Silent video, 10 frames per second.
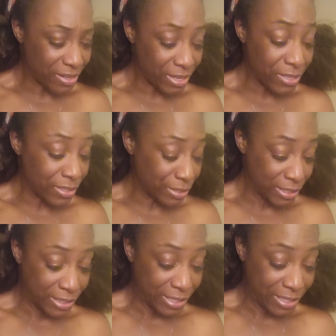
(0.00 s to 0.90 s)
This is
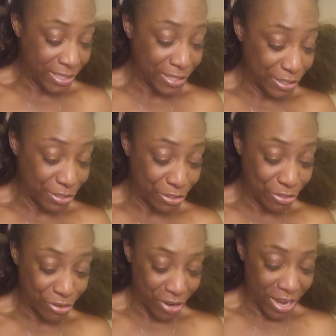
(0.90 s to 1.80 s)

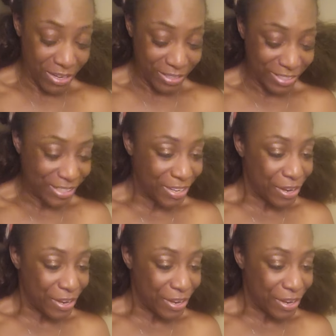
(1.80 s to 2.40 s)
crazy.